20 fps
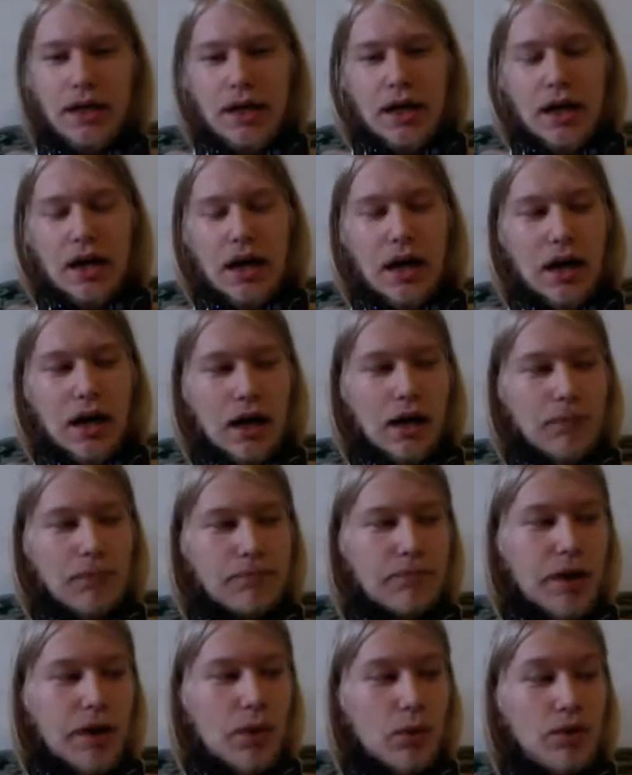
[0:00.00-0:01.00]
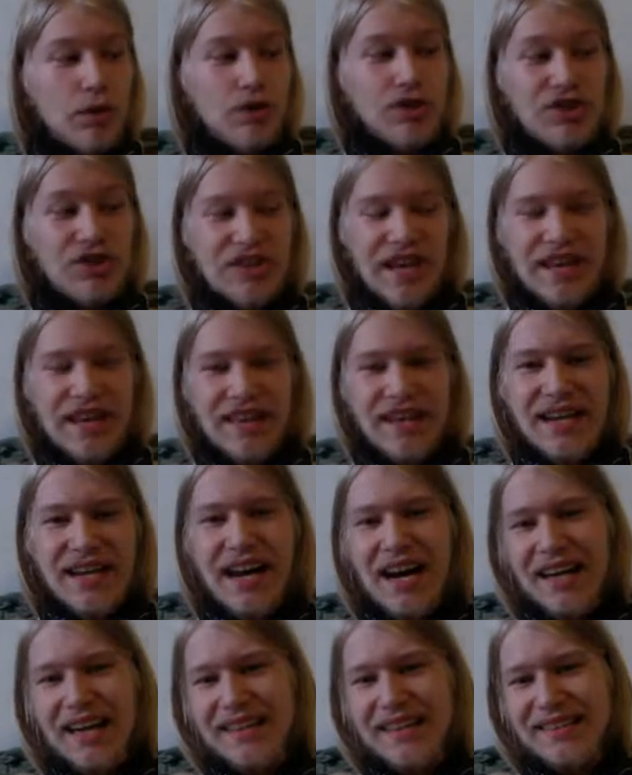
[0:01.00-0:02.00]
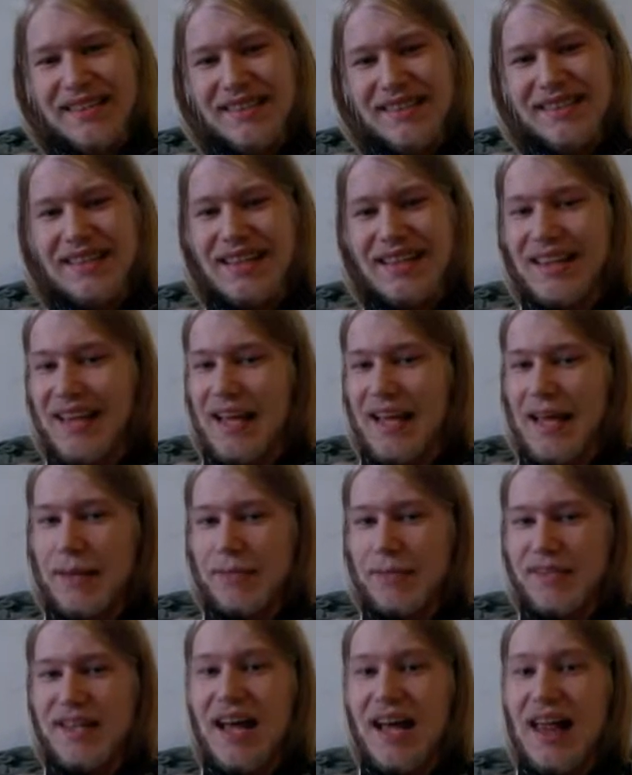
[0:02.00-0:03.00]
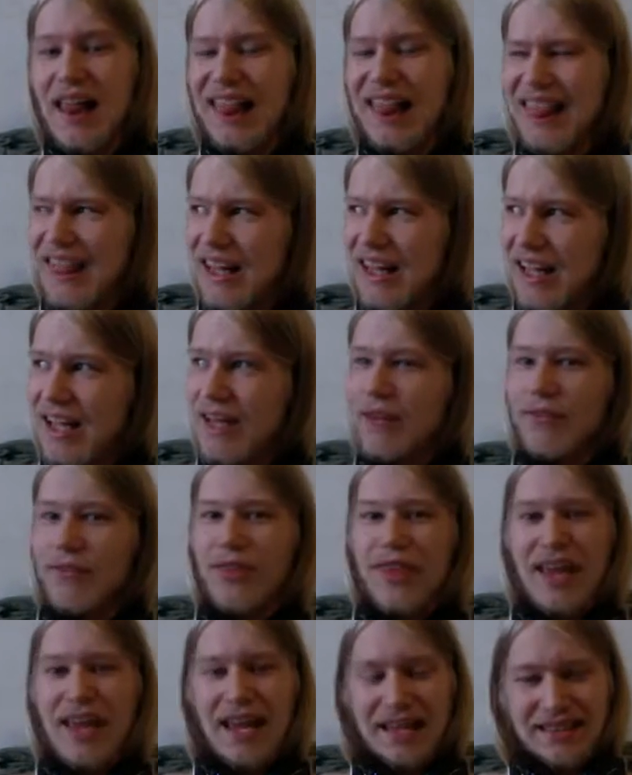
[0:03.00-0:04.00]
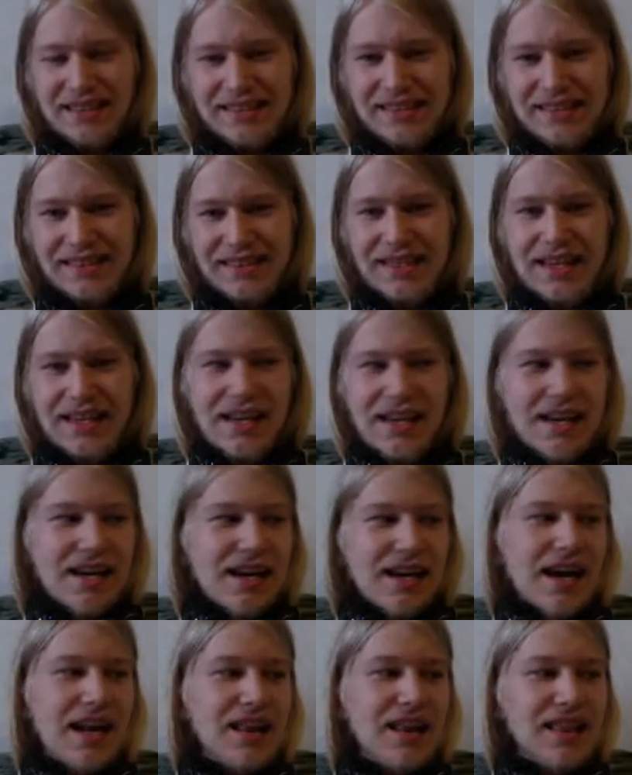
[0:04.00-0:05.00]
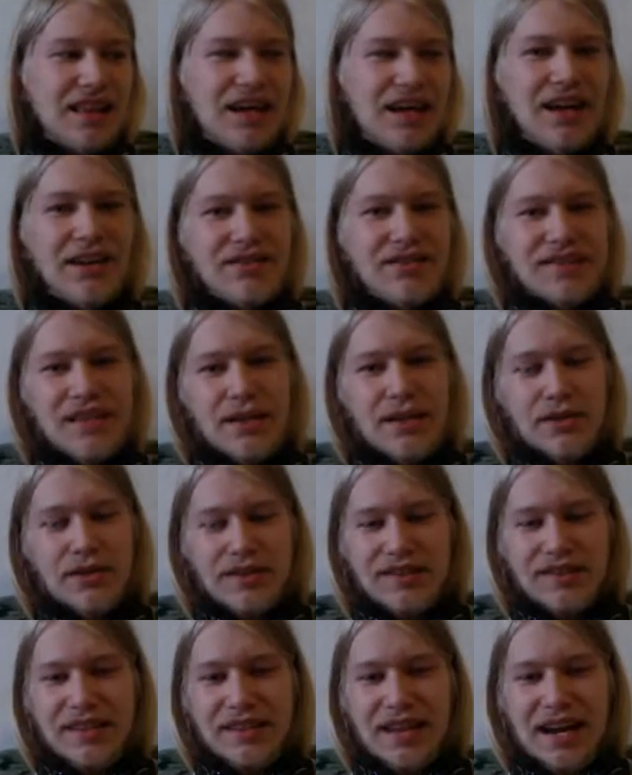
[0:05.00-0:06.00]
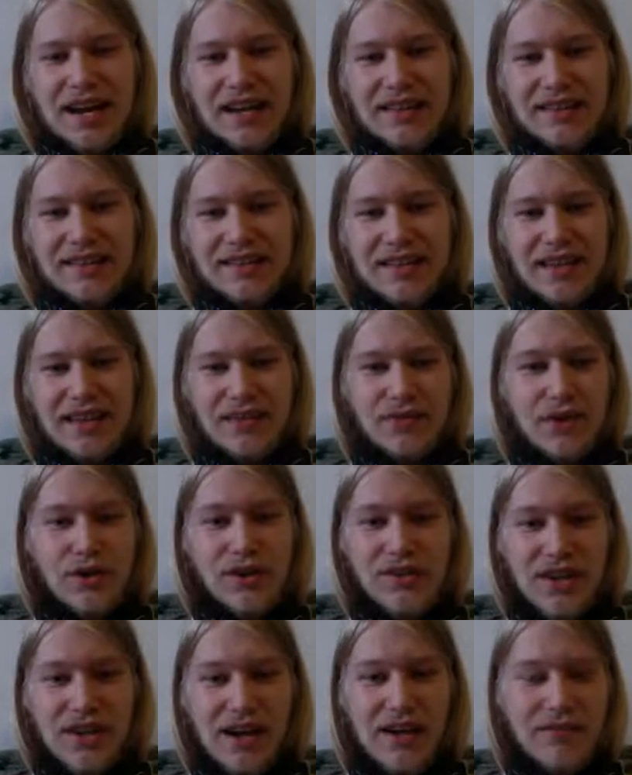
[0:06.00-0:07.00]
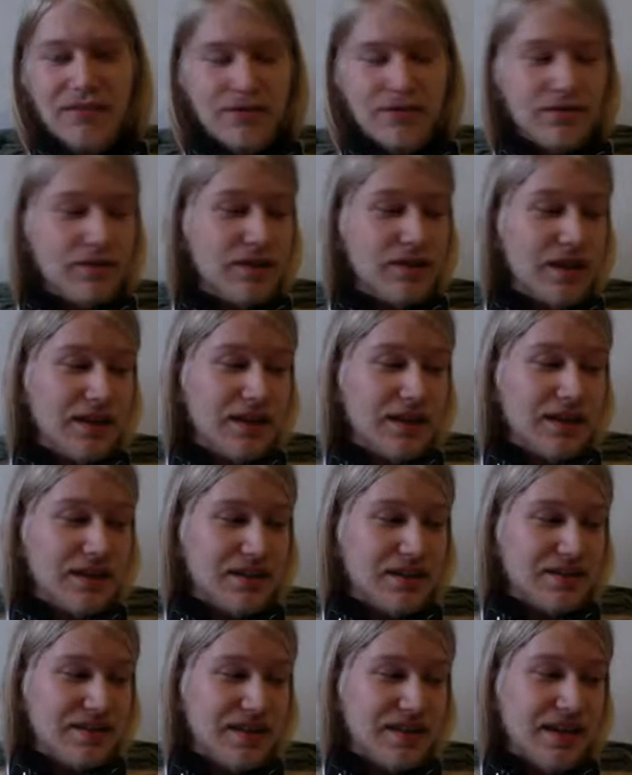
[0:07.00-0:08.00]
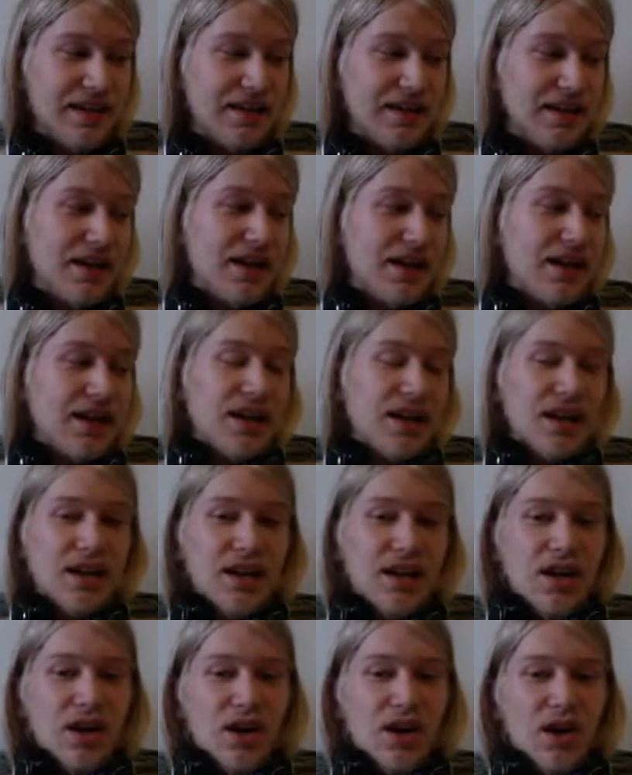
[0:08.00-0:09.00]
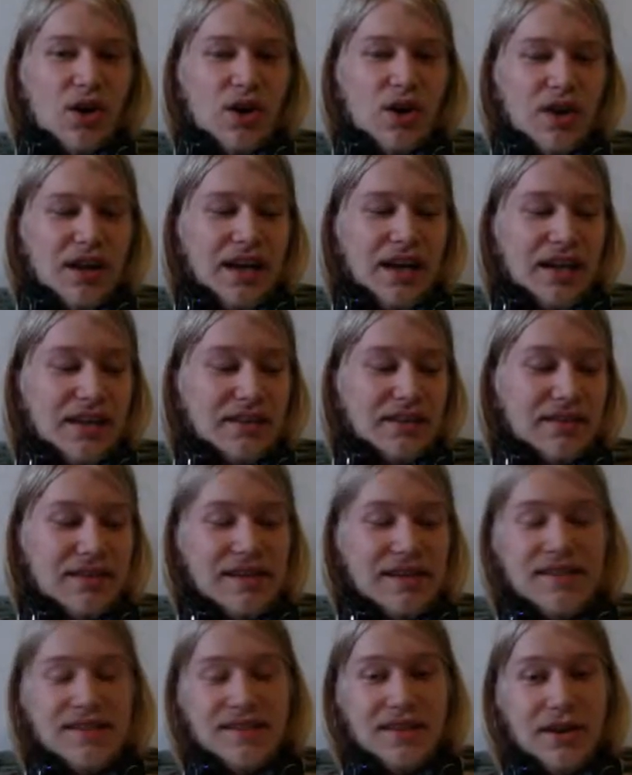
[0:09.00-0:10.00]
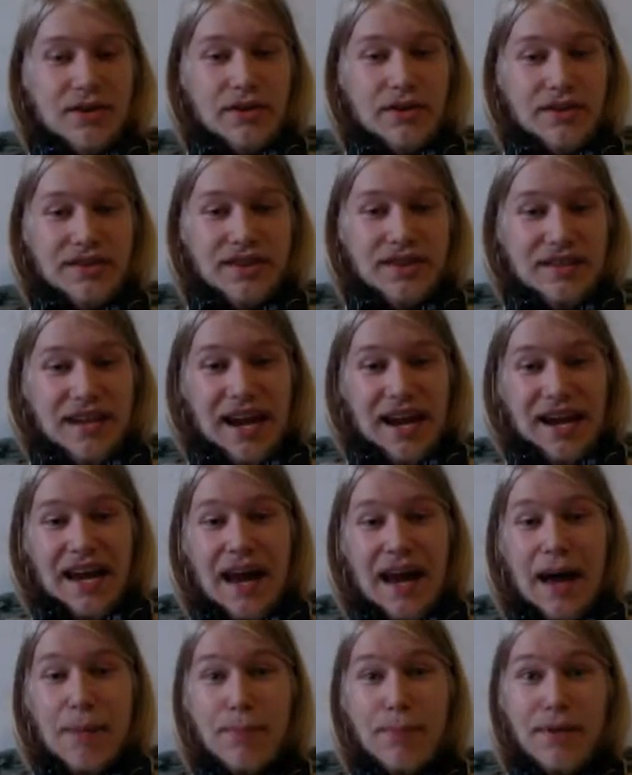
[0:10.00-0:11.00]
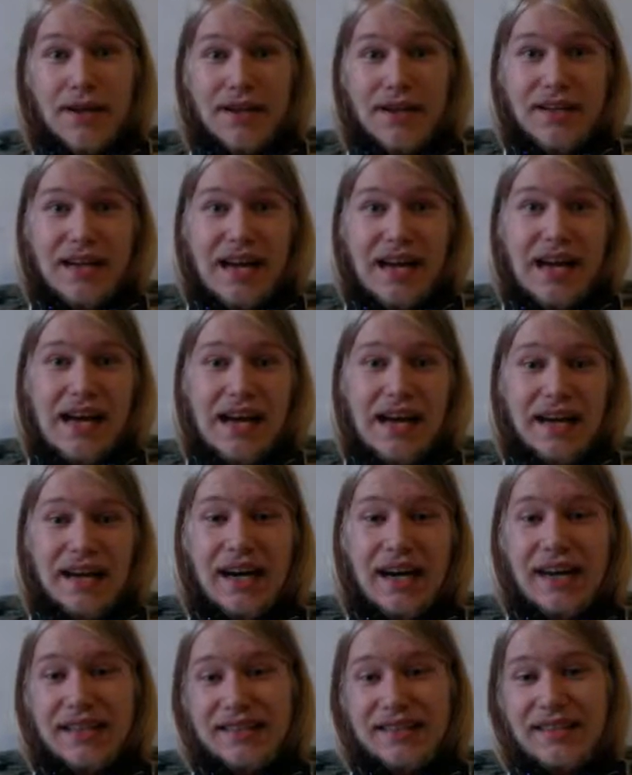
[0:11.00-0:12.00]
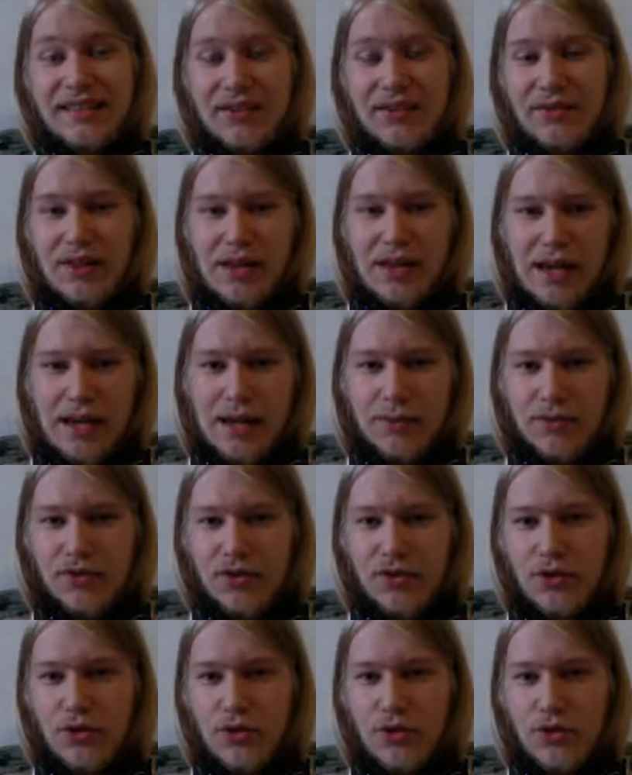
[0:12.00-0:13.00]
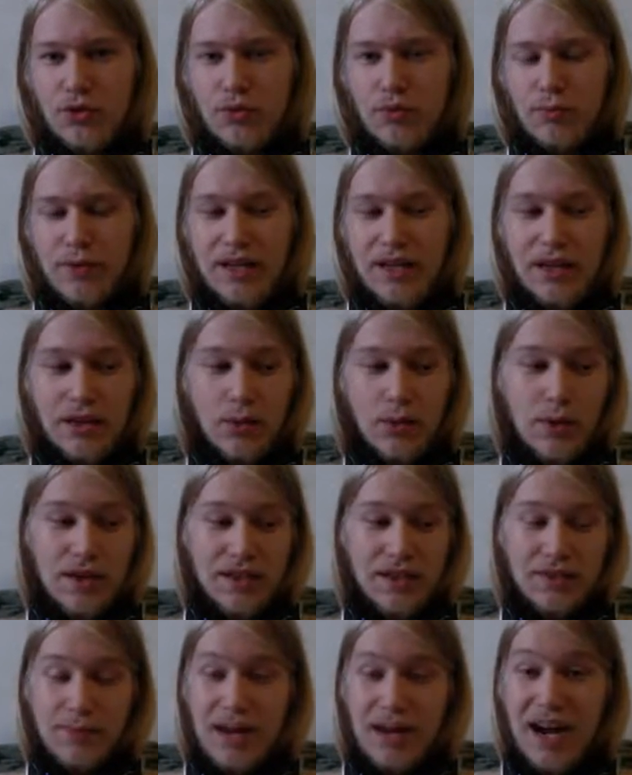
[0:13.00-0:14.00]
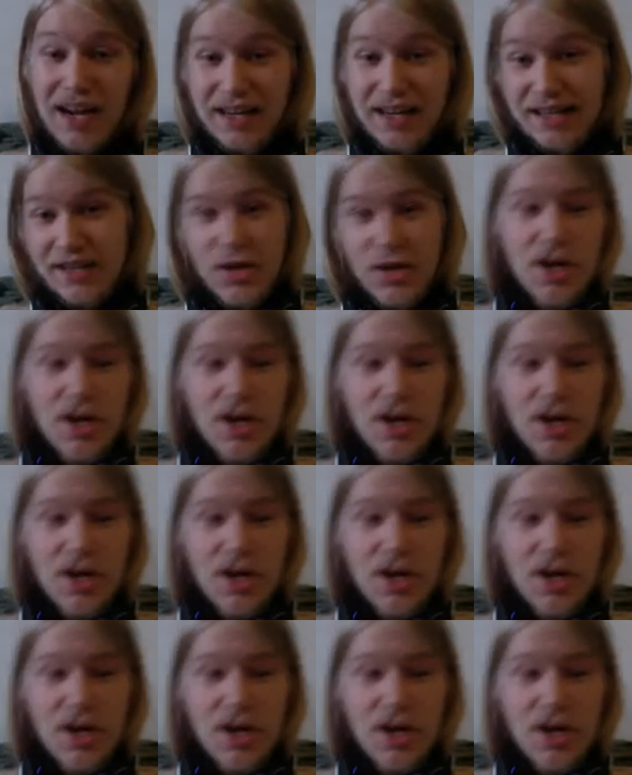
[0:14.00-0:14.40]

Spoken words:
I want to say that ISIS claims a lot of things. A lot of terrorist attacks, as far as I've seen, are like, this terrorist attack happened and ISIS have claimed to be the ones behind it.